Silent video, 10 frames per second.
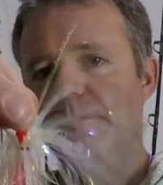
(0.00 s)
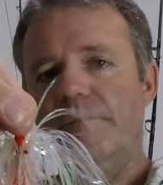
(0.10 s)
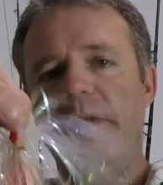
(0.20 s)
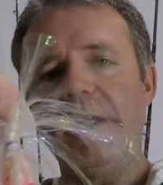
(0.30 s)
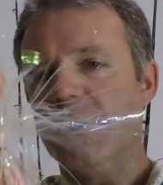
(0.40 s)

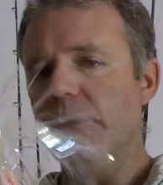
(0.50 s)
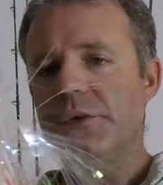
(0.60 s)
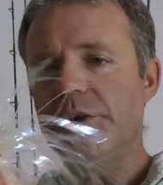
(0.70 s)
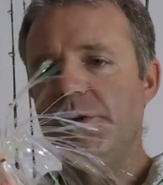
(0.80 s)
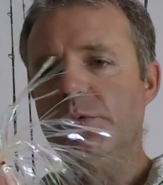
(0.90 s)
My
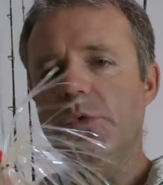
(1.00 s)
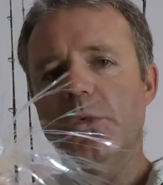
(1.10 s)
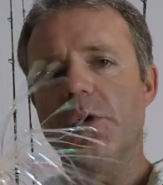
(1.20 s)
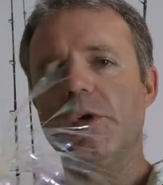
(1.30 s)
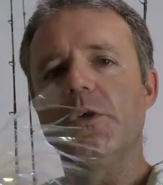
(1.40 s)
go-to
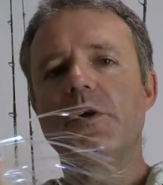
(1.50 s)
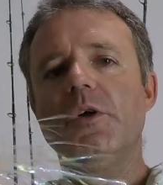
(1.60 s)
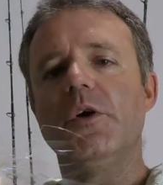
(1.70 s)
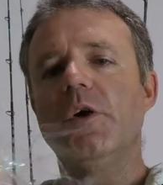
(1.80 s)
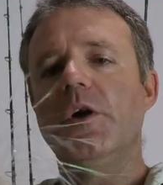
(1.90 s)
lure,
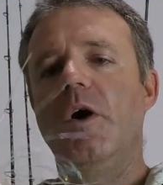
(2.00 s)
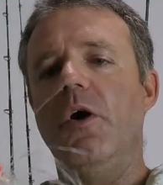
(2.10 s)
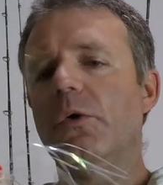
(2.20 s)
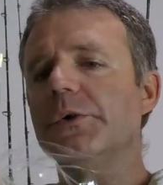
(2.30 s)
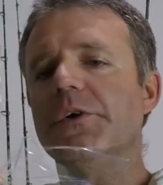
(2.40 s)

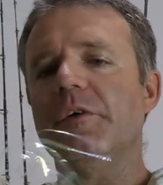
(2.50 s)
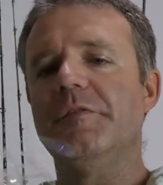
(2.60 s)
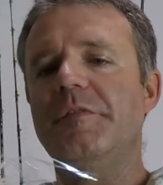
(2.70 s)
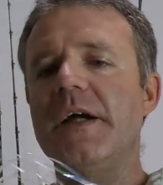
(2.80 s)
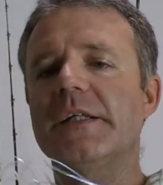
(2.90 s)
ultra
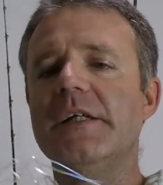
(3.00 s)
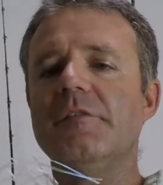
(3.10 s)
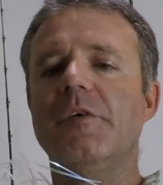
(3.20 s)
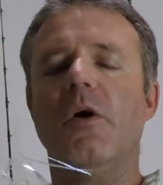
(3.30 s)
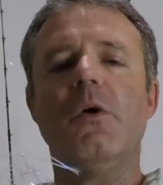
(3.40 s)

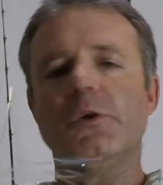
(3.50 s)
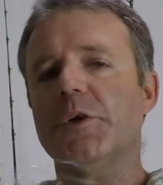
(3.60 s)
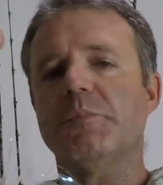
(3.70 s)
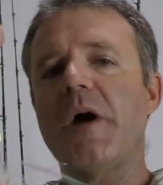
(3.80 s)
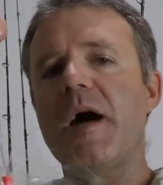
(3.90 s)
effective,
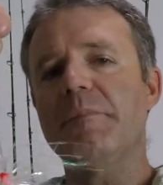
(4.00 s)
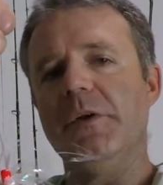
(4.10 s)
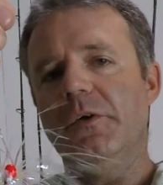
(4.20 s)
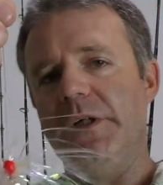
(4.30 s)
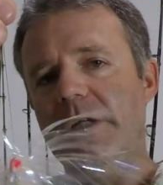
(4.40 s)
ultra
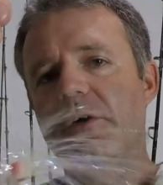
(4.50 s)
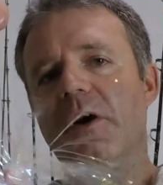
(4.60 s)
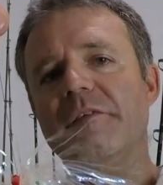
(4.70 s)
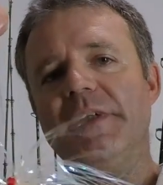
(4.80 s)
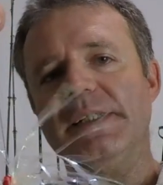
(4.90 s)
popular here
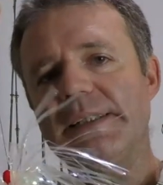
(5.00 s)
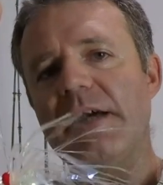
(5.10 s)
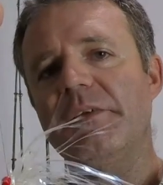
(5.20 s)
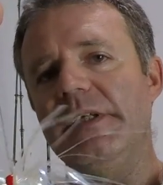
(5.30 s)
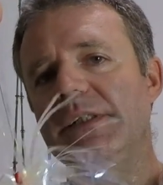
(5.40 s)
off the
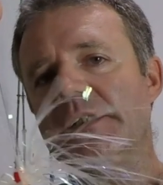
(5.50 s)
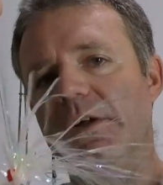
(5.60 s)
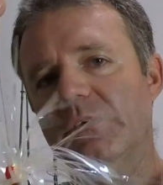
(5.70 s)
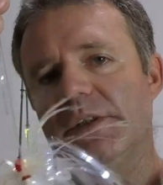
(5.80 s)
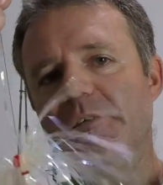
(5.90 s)
southeast
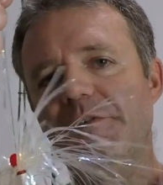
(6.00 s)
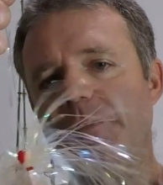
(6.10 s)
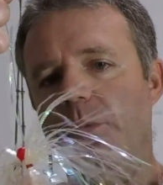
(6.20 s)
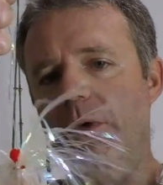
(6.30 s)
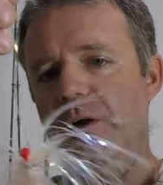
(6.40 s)
coast of
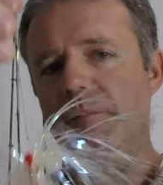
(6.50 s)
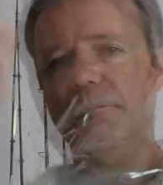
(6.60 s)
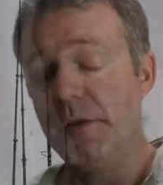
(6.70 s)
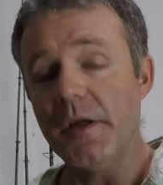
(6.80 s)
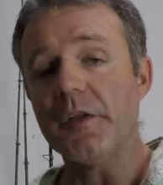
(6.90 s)
Florida.
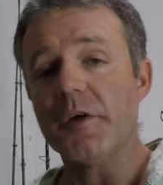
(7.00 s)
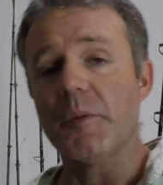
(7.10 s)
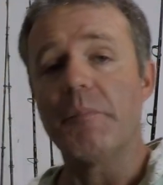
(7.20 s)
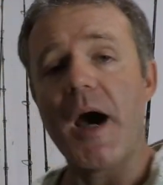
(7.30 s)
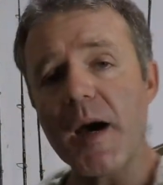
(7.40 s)
Another
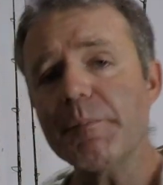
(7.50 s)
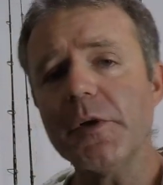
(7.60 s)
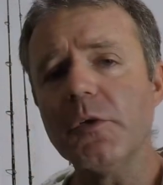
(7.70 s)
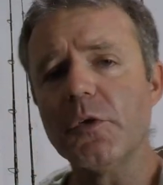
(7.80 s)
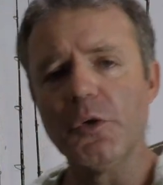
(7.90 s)

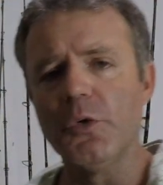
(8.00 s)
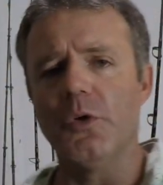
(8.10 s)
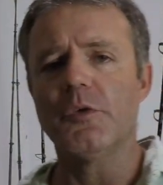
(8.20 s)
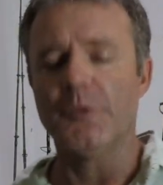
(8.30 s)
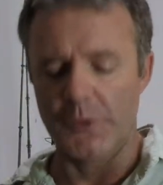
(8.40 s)
popular
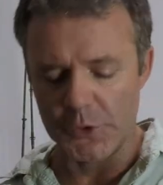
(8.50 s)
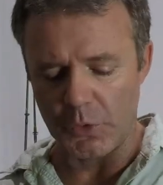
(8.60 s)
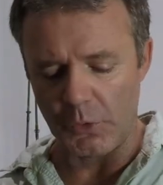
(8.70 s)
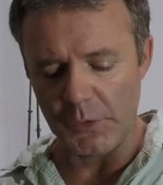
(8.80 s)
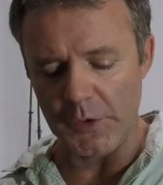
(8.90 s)
lure for
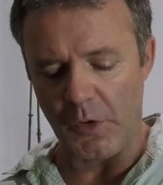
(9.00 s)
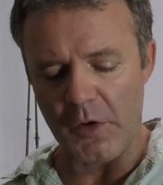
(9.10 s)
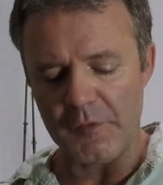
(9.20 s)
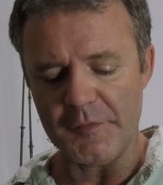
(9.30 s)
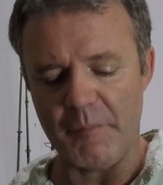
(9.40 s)
trolling
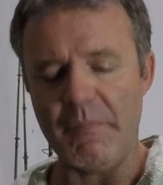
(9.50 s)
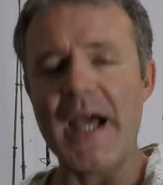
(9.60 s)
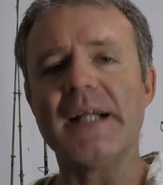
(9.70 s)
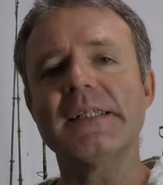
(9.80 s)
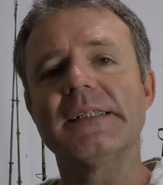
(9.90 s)
off the
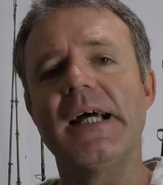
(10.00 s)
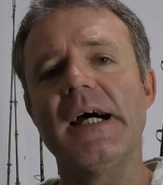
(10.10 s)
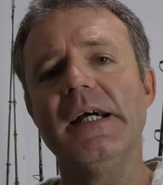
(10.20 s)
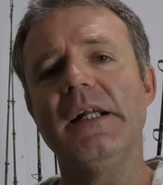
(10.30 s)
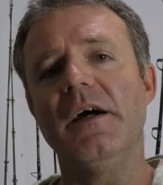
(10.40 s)

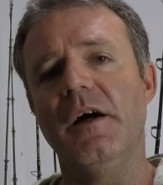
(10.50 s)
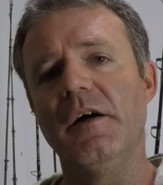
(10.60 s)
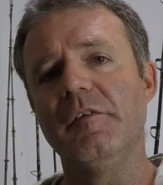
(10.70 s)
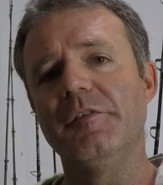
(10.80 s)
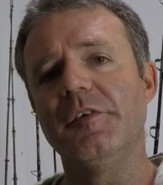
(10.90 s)
backside
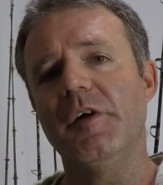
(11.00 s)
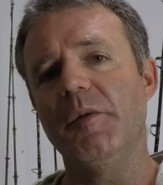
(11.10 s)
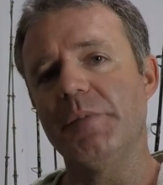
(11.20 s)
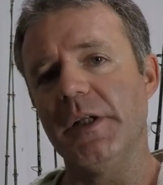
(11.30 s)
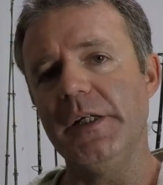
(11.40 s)
of a
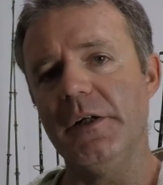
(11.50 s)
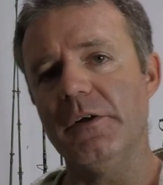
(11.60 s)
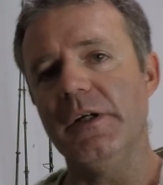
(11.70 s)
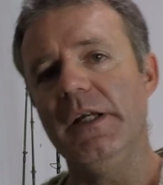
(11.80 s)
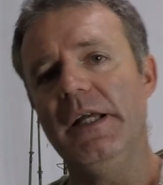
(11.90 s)

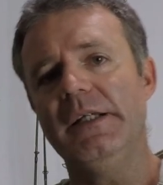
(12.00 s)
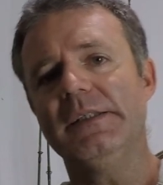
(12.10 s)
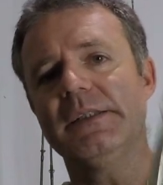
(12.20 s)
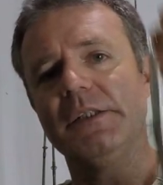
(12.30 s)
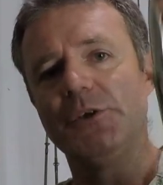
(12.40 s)
planer
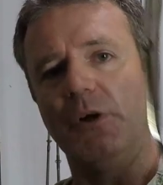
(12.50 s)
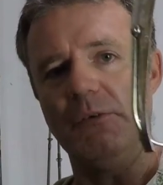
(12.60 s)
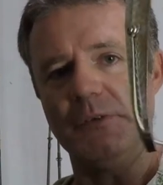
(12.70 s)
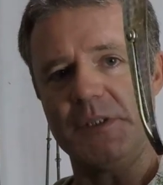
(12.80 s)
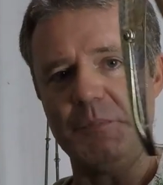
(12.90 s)
is the
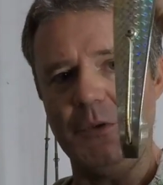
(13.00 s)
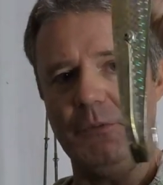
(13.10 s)
drone spoon.